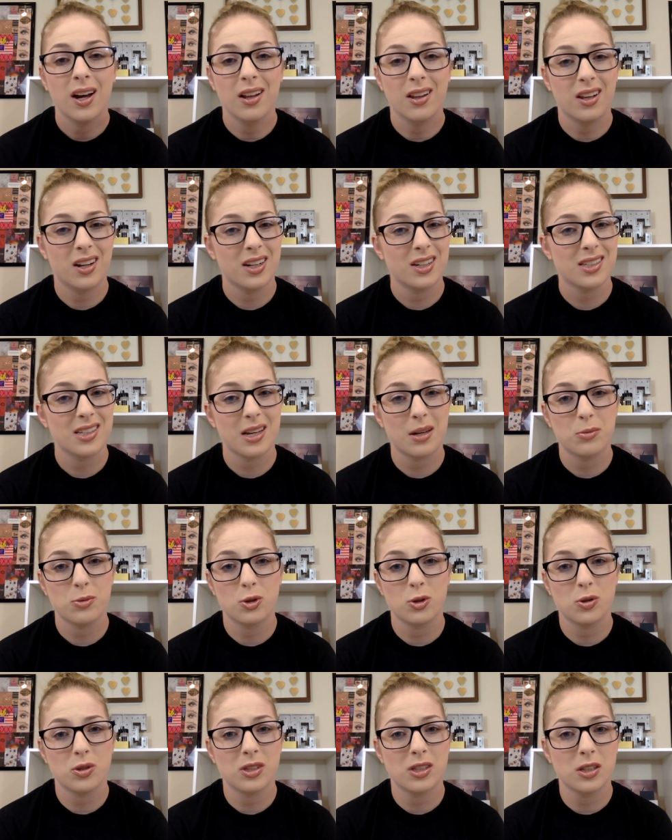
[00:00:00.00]
A lot of
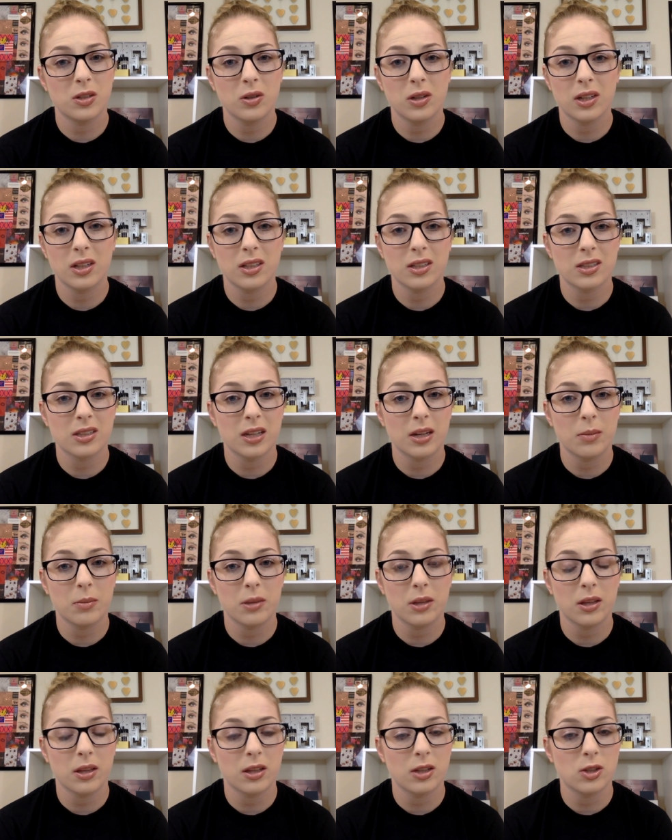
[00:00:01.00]
times you still get the same
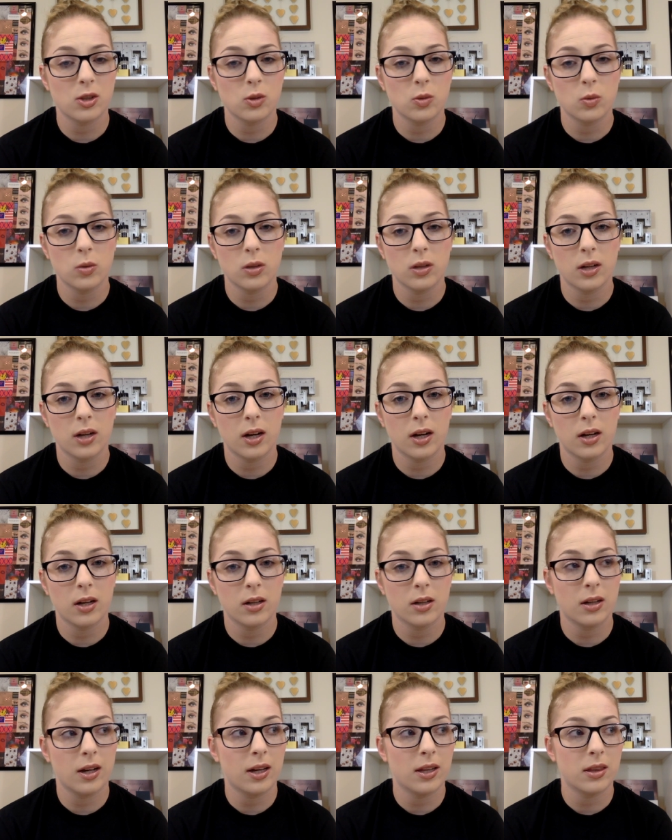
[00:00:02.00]
thing that you would
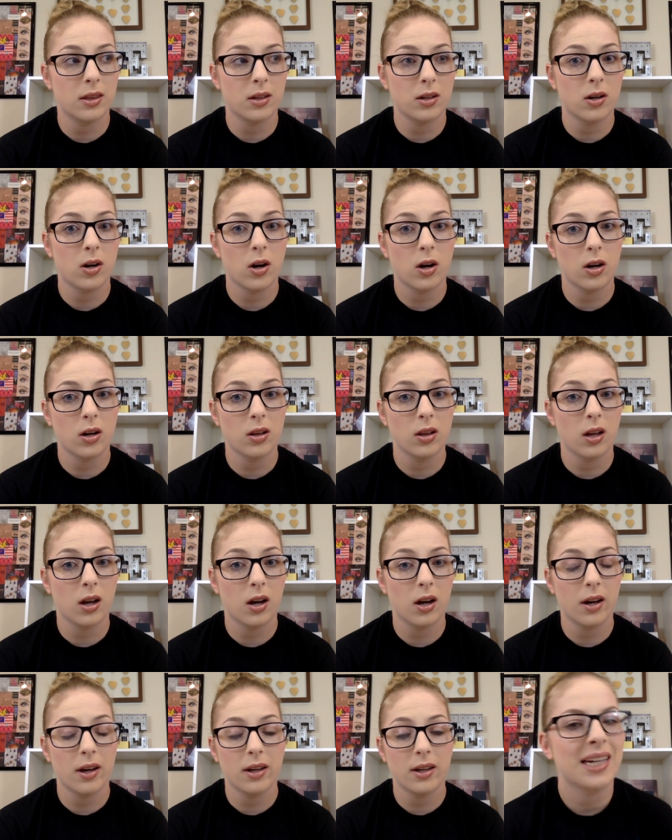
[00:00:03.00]
at the car
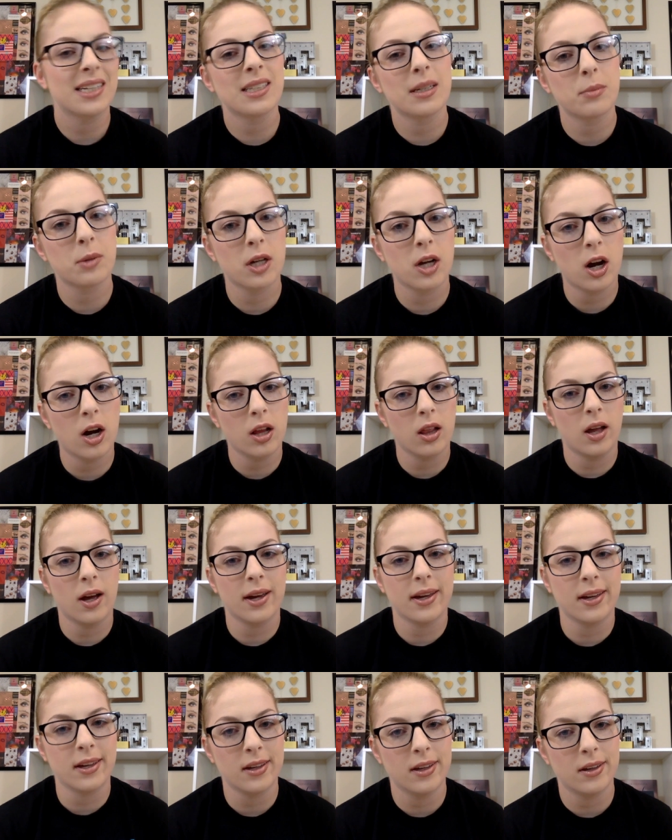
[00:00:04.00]
lot, except the car
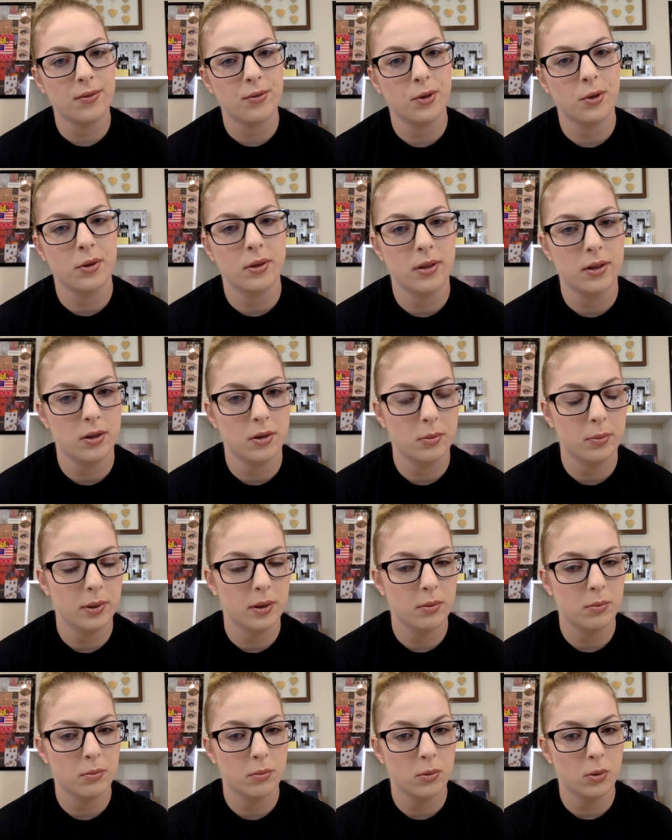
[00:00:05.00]
lot can give you a little
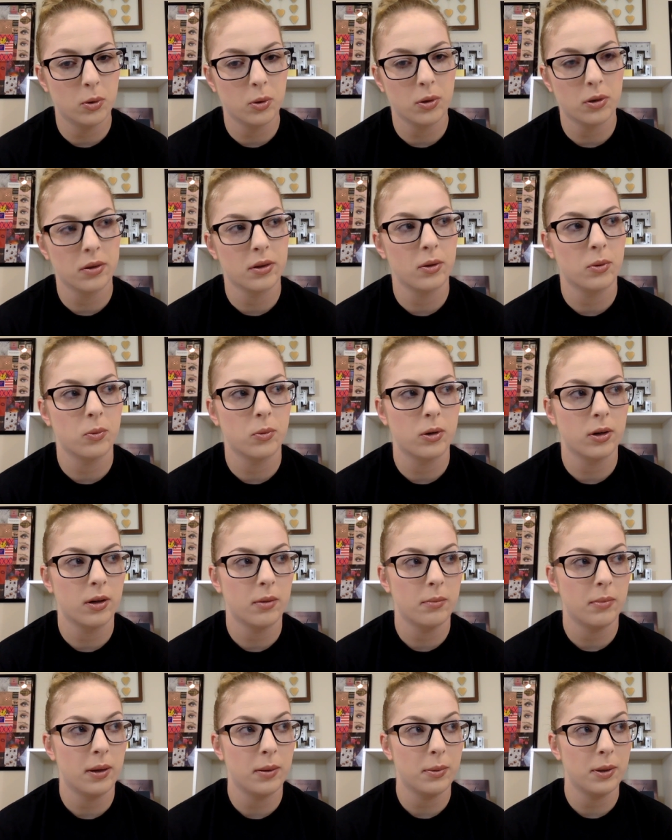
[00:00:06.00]
bit more than what
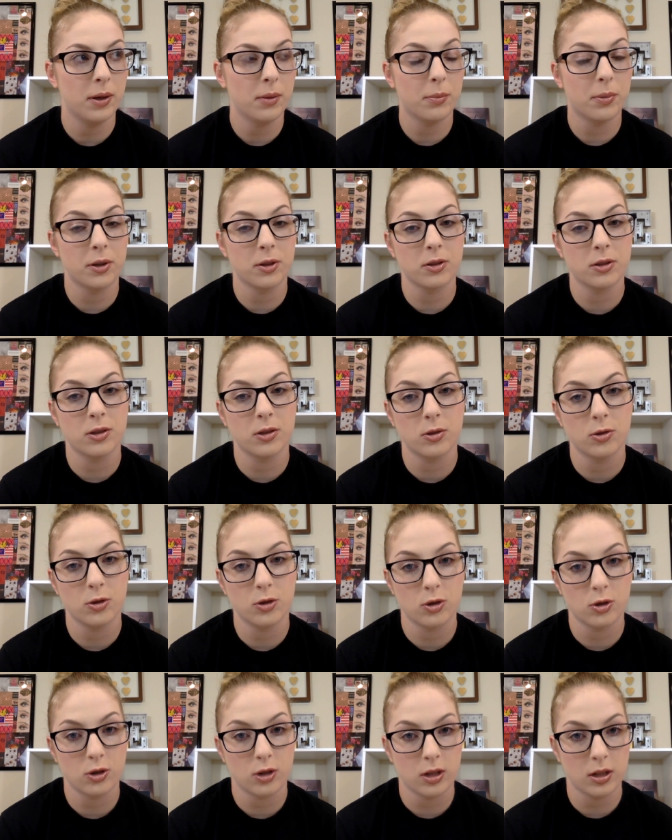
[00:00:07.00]
maybe a person who's
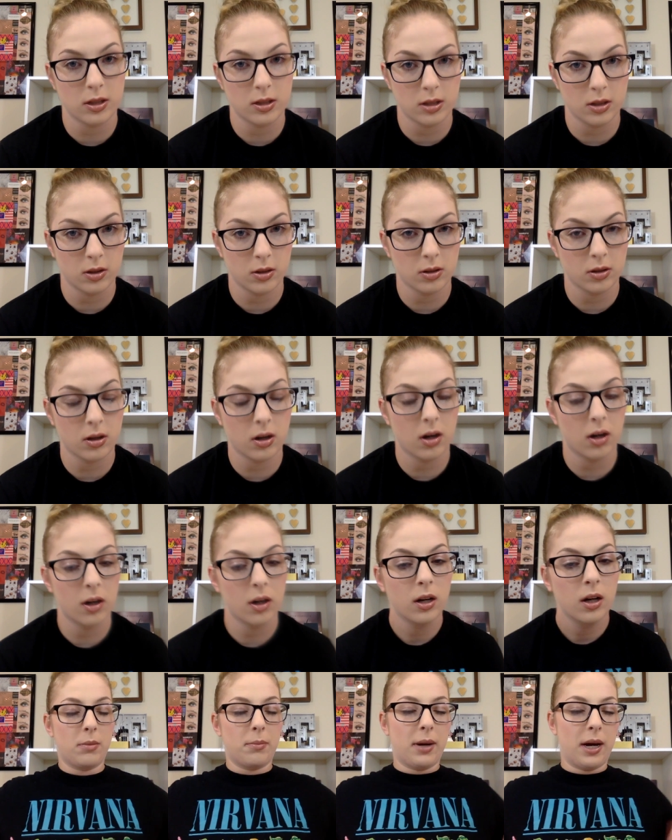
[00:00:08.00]
just trying to sell their car.
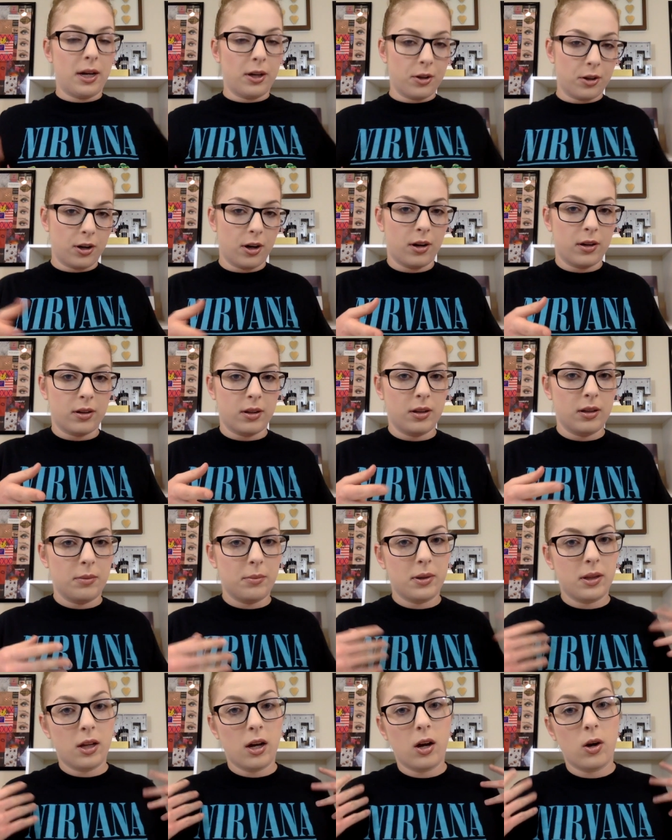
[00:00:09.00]
buy your car at the
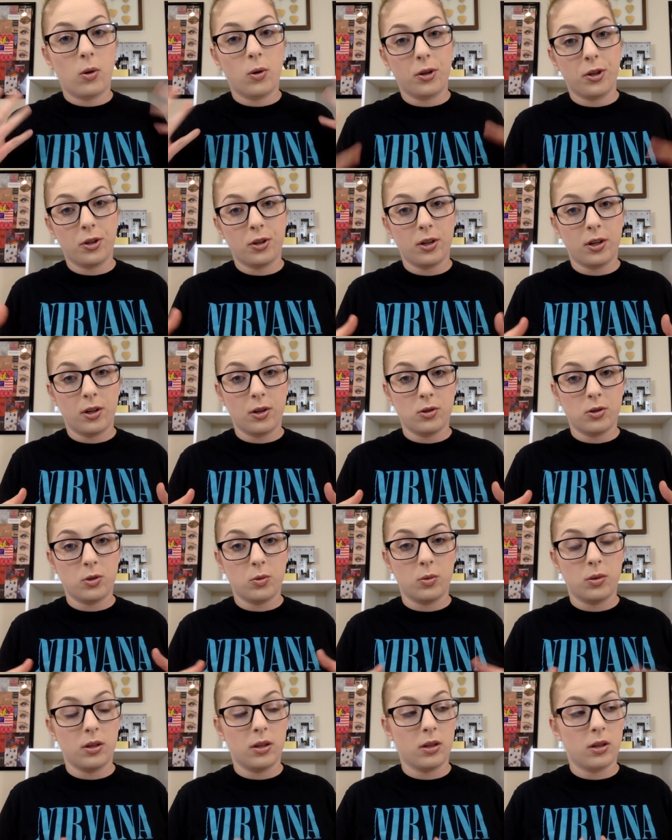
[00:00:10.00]
Lemon Lot or you can go to
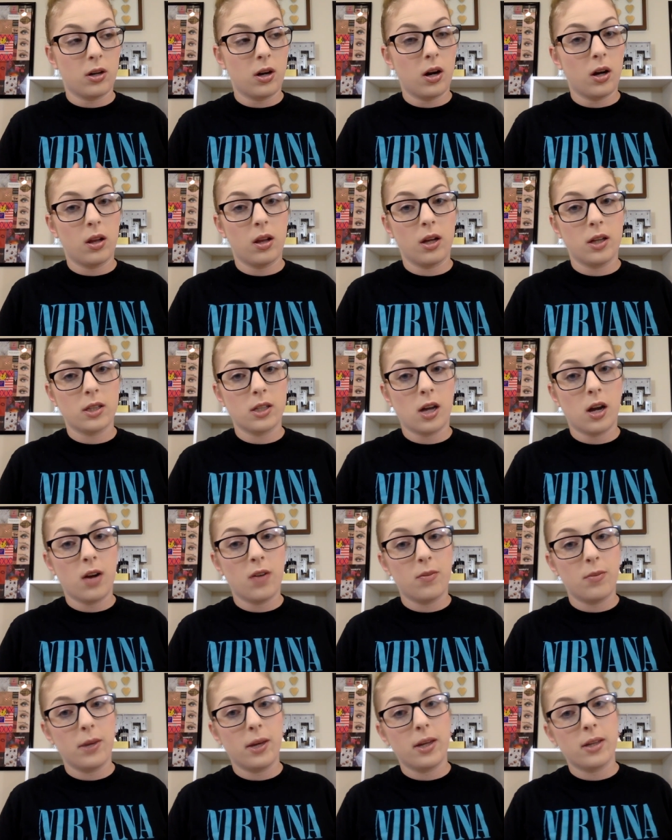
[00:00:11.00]
one of the car lots
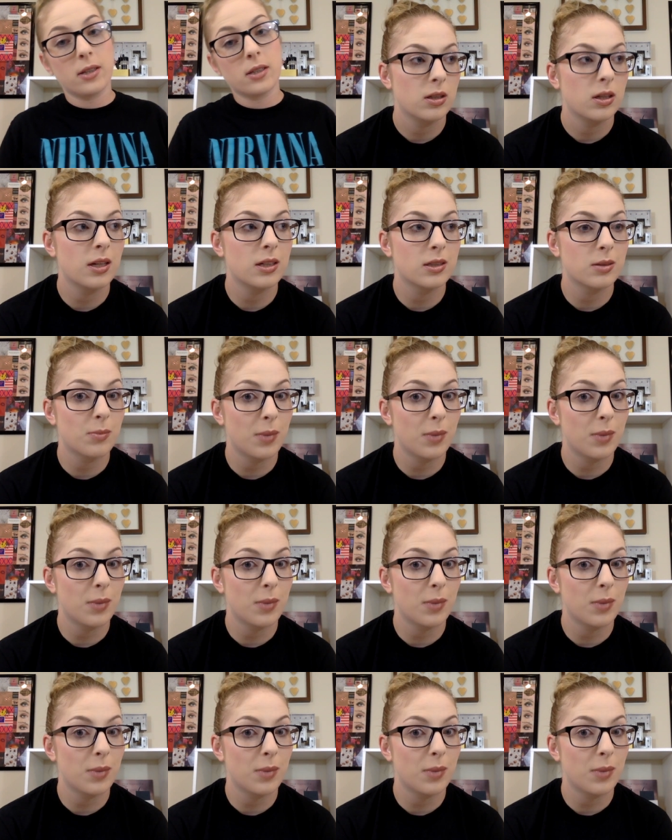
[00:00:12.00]
off base. It's